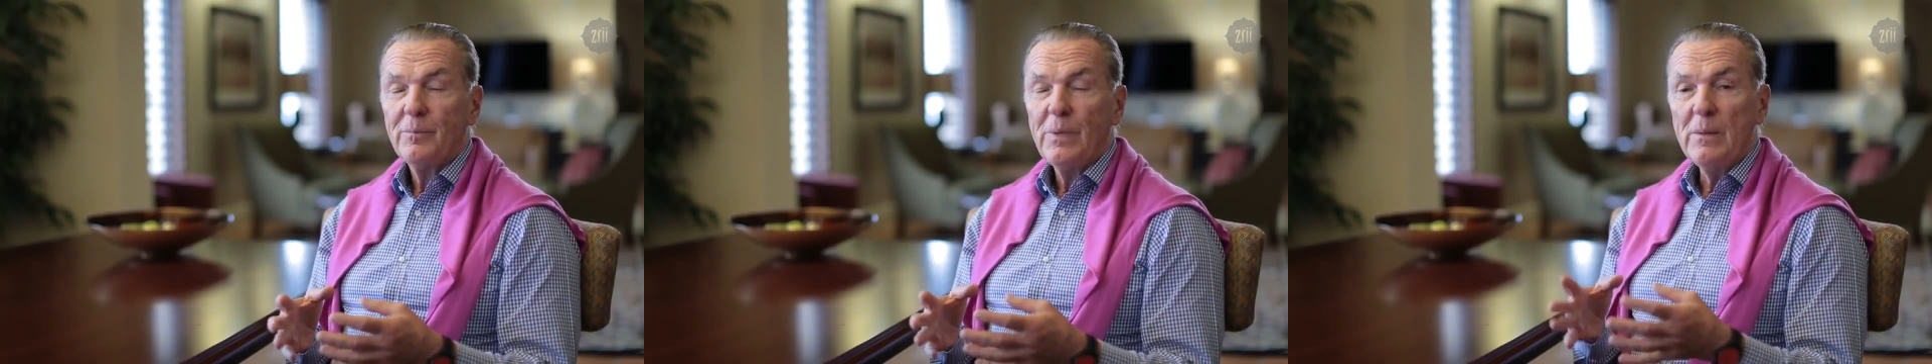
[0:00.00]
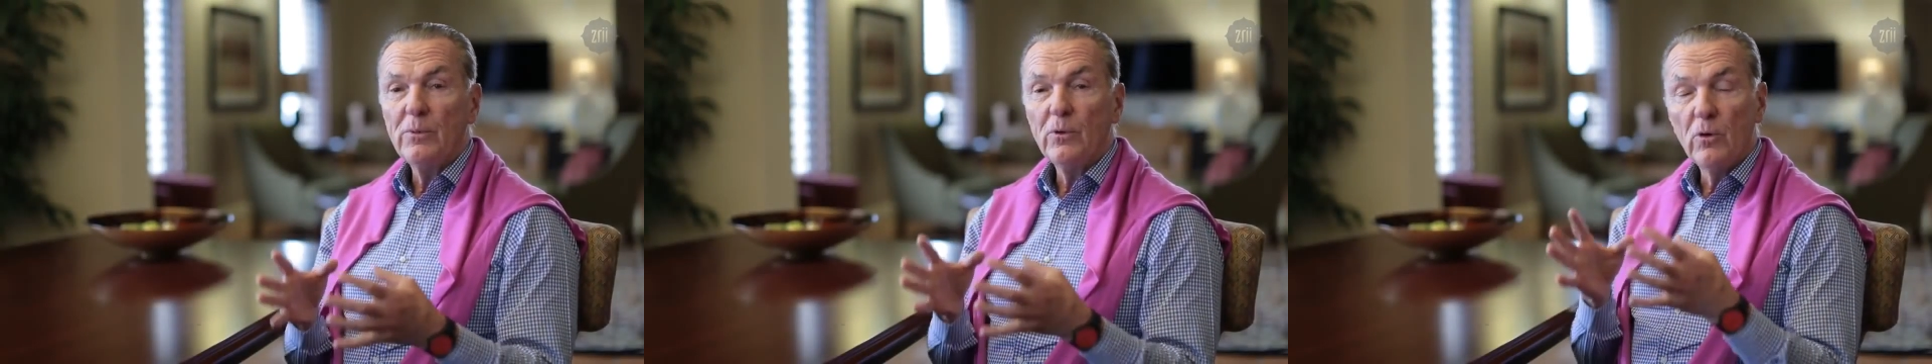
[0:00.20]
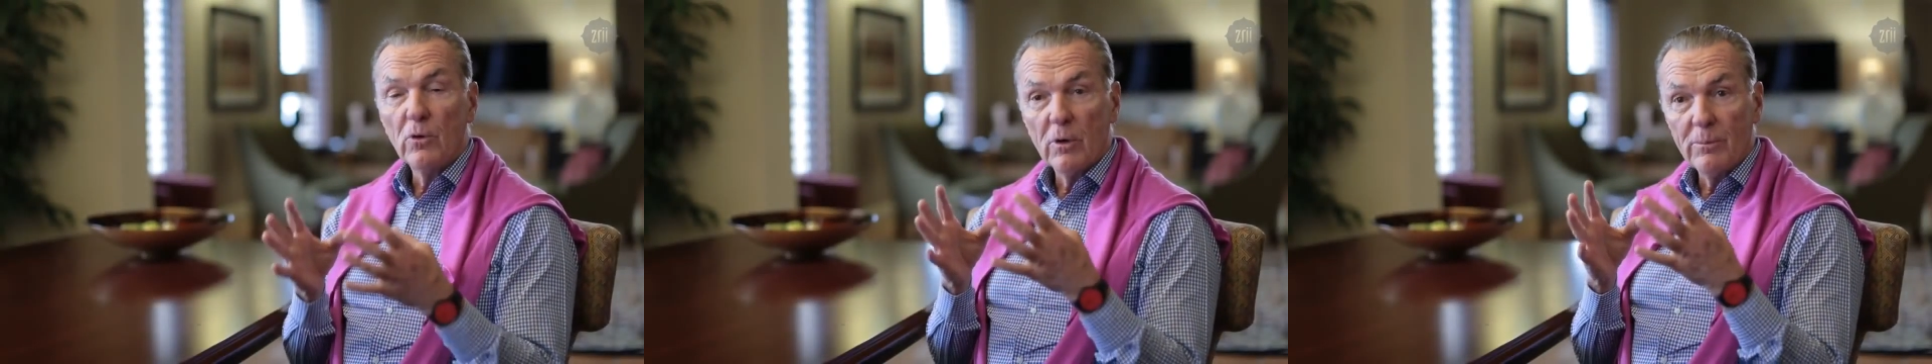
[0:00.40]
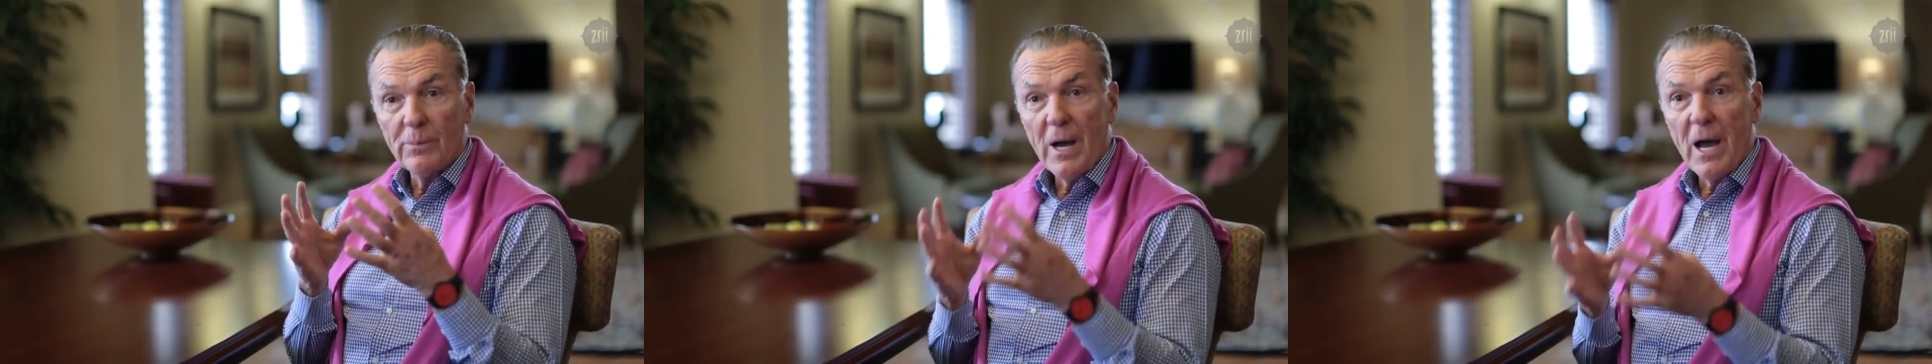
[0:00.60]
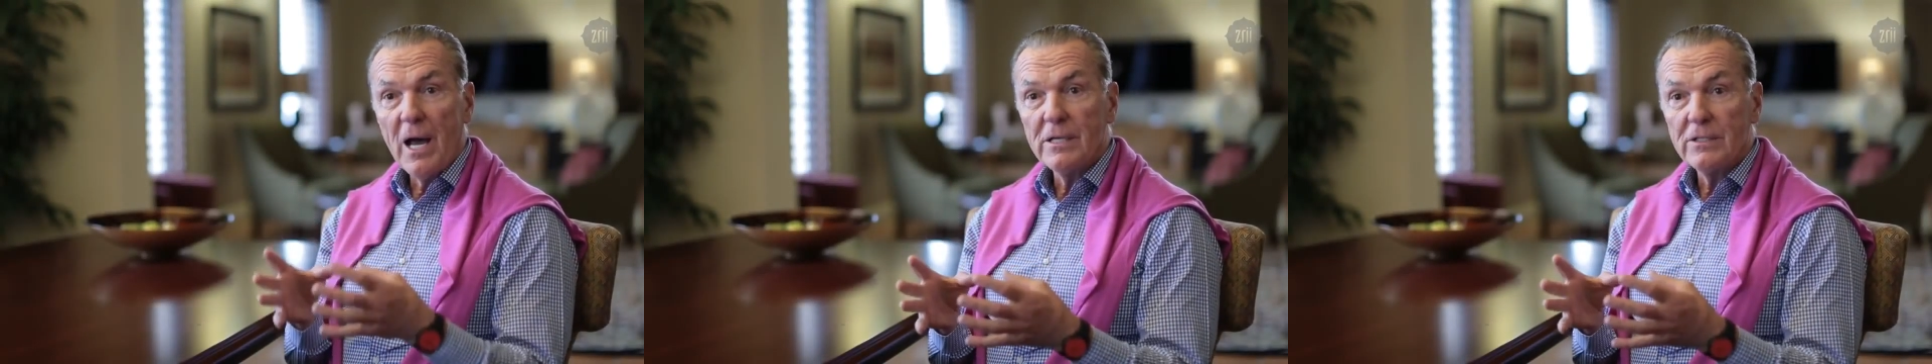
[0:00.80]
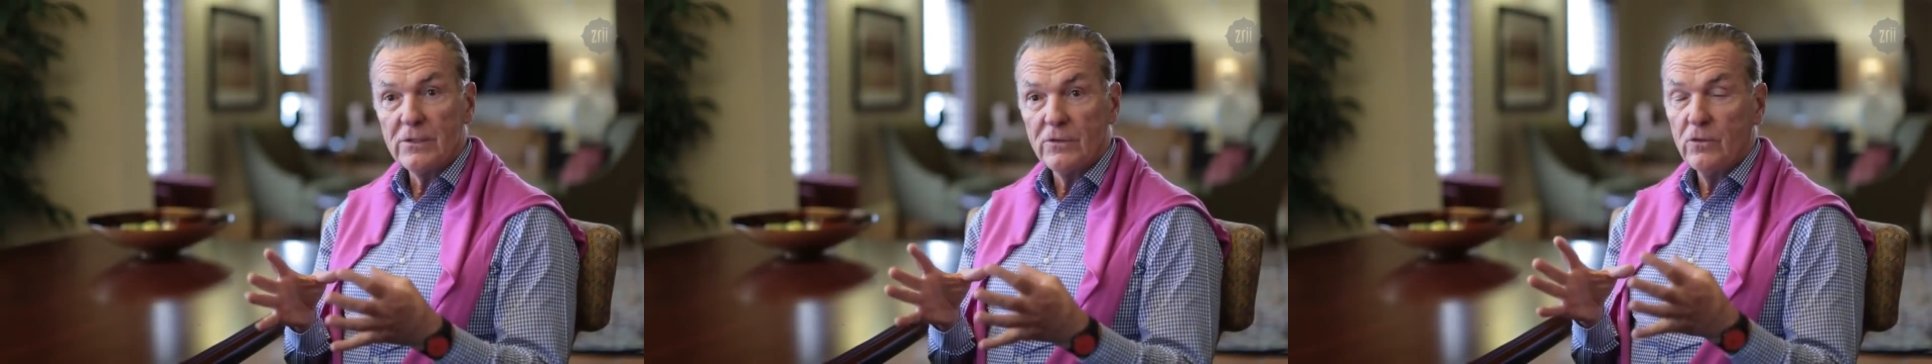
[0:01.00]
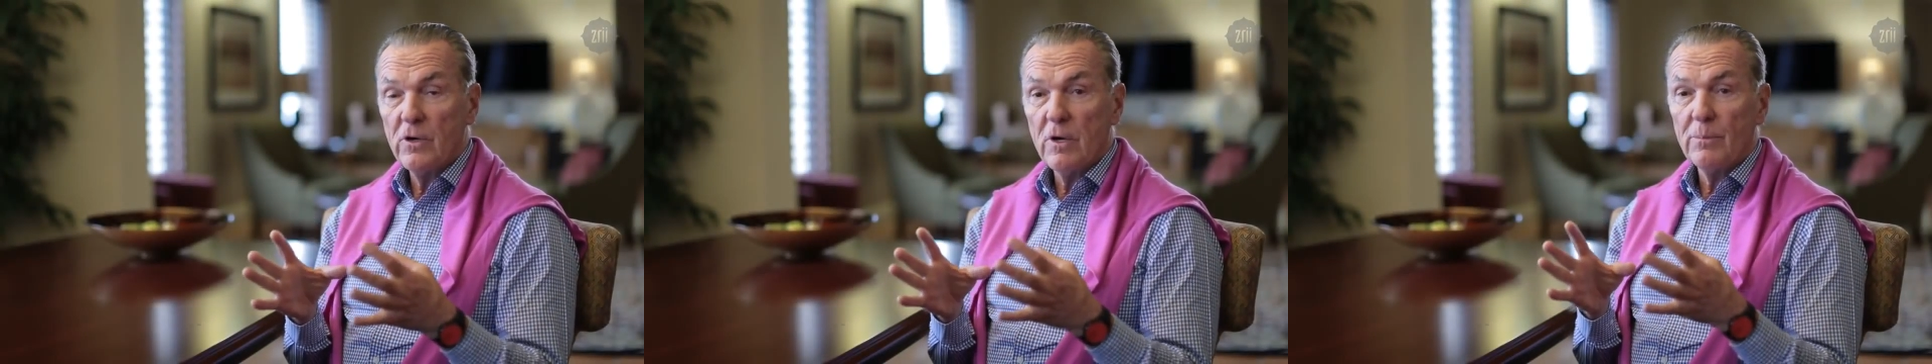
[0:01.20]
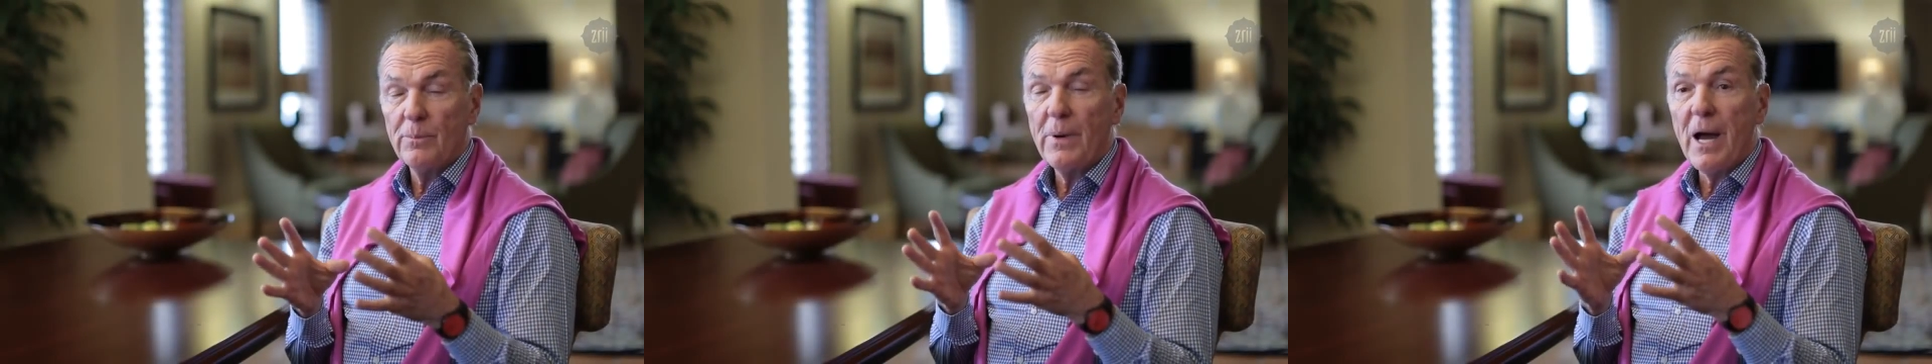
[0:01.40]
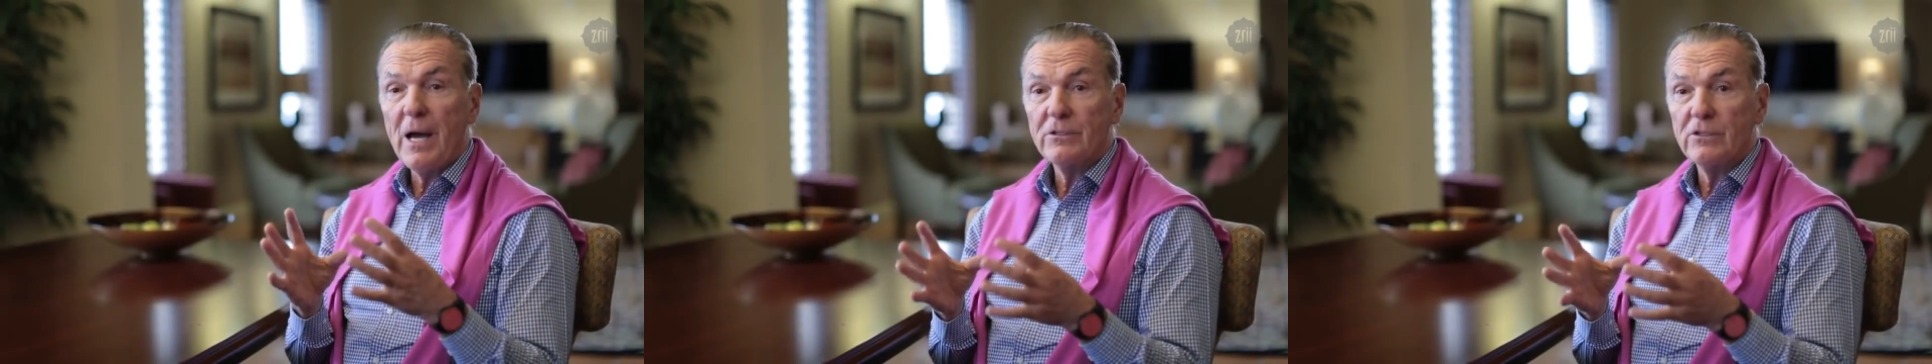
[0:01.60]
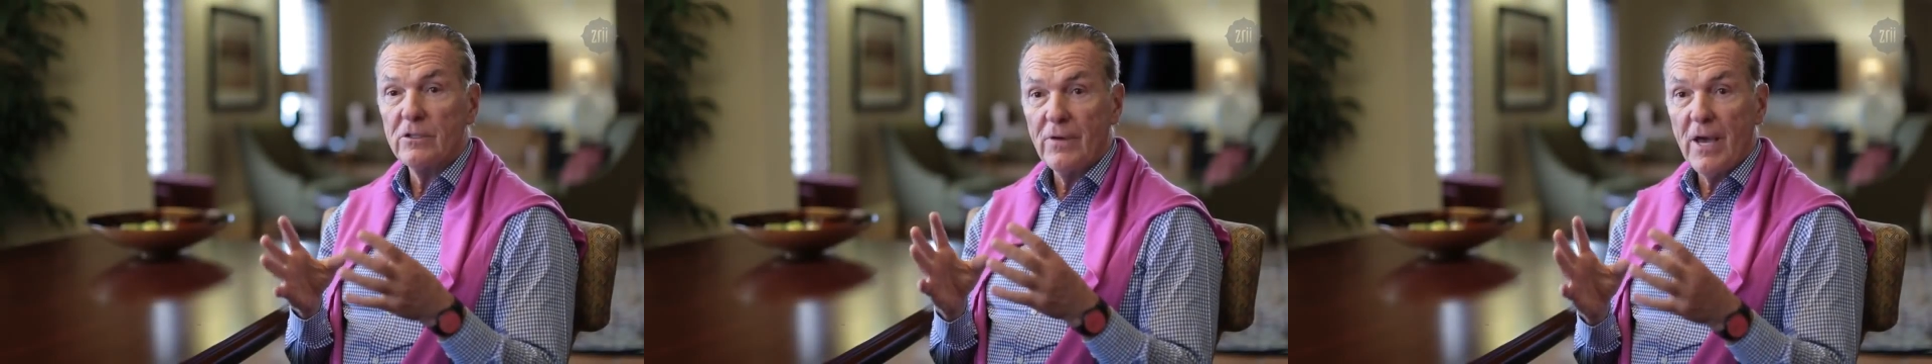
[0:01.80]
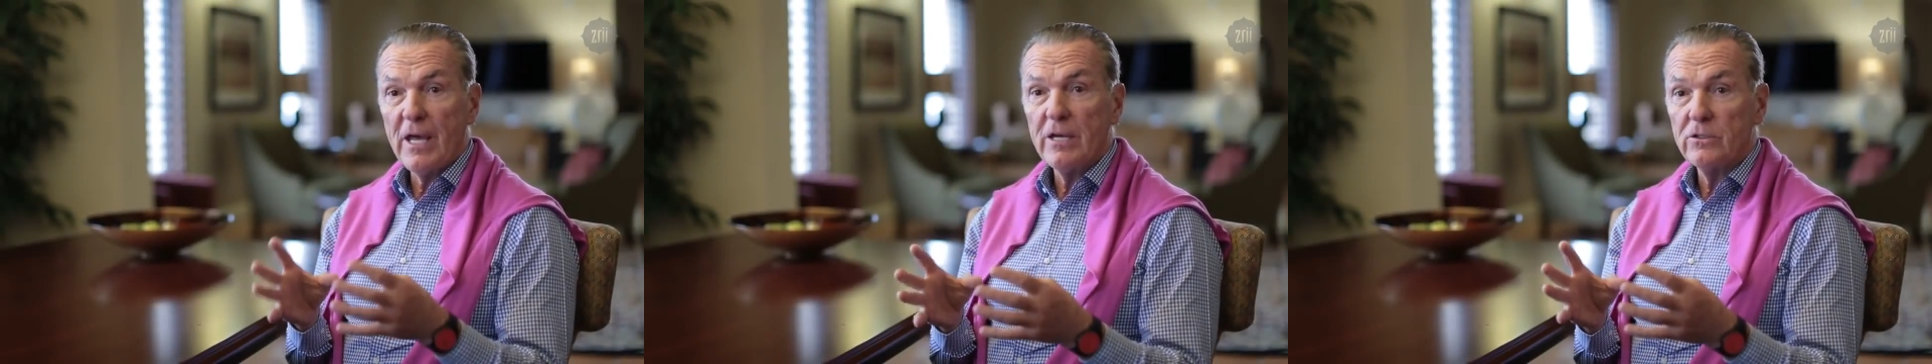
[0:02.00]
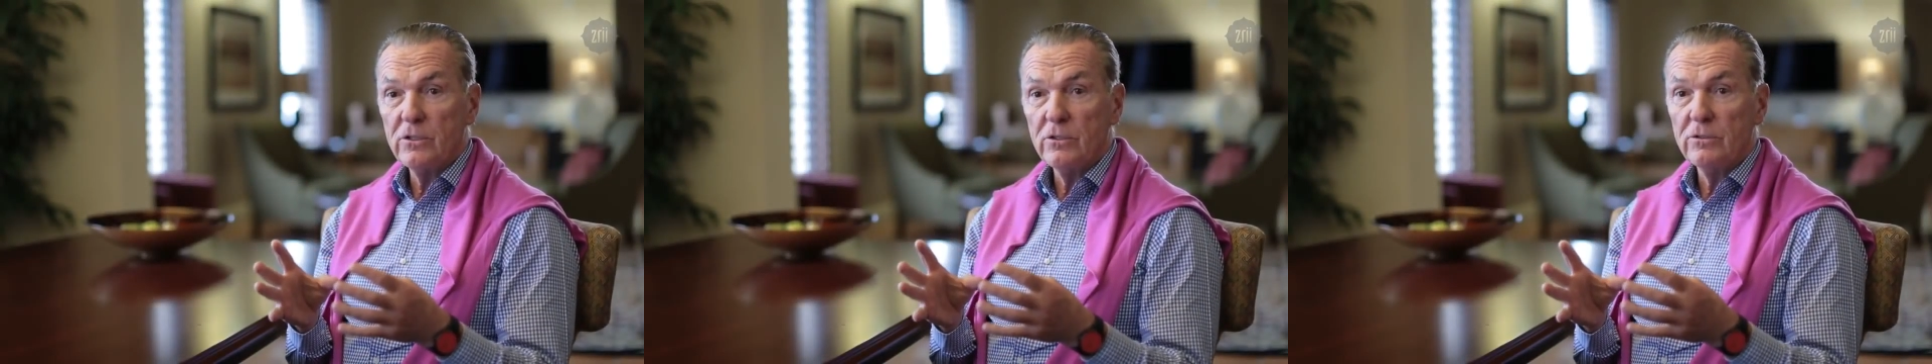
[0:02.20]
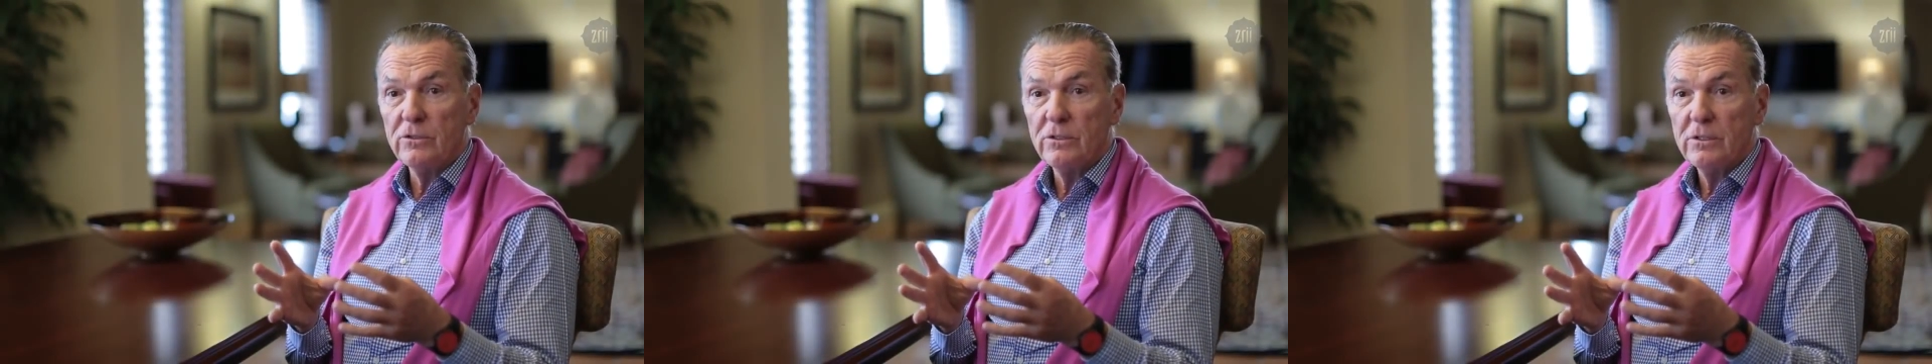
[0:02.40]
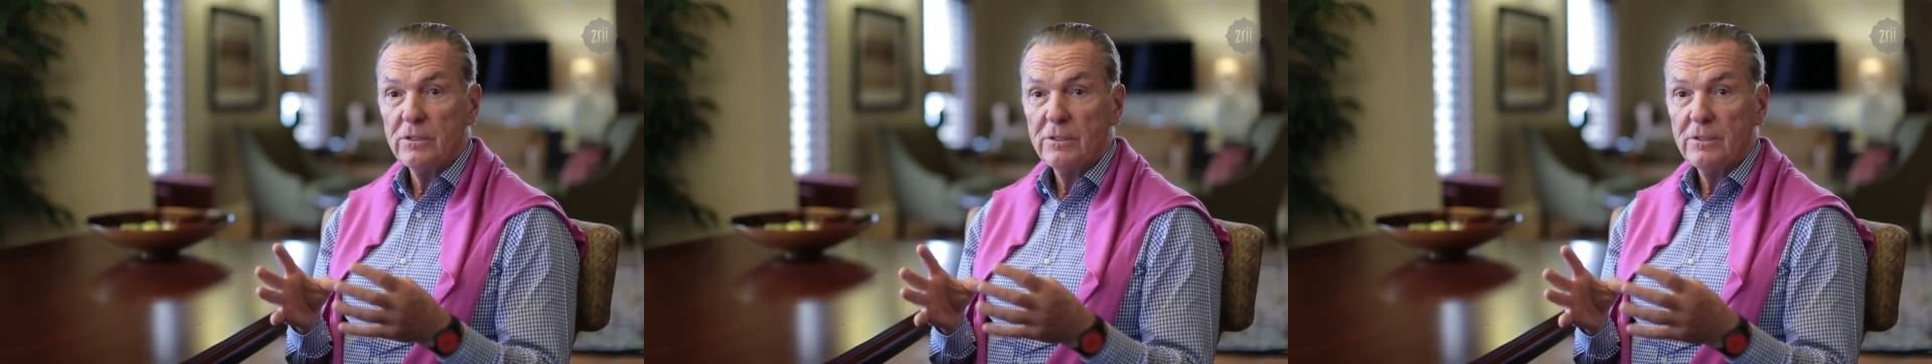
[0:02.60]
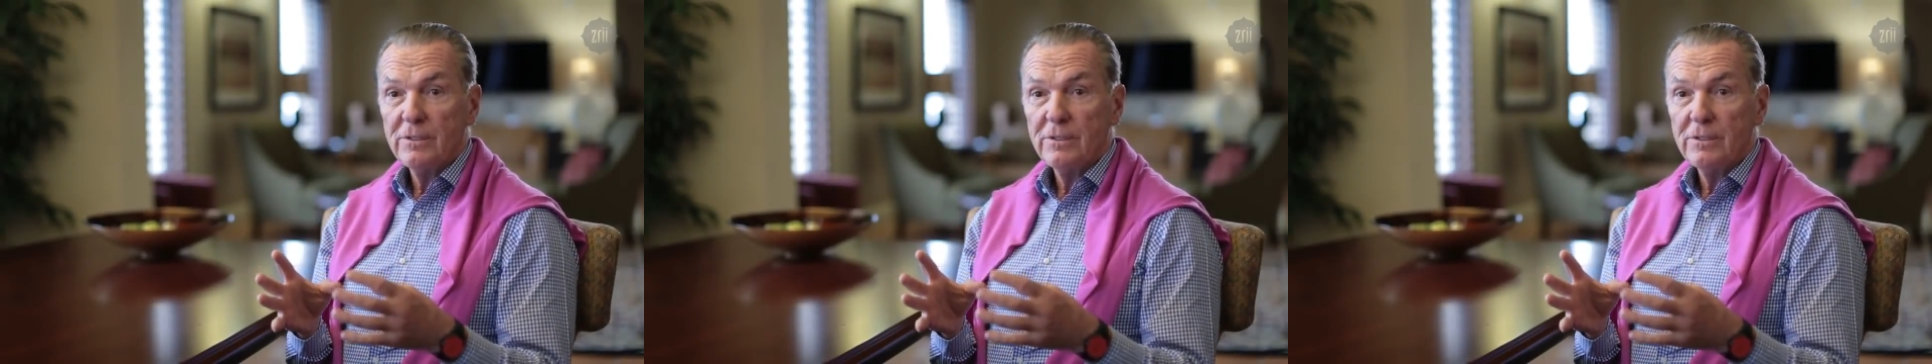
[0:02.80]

people who are positive, who have positive attitudes,